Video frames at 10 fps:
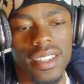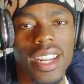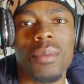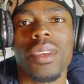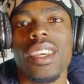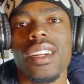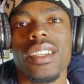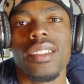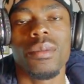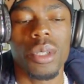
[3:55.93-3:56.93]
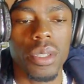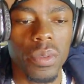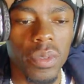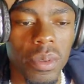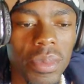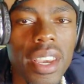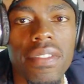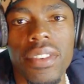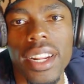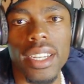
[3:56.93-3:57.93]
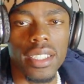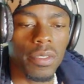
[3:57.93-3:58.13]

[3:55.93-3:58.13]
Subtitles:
No, I'm kidding. Be a friend.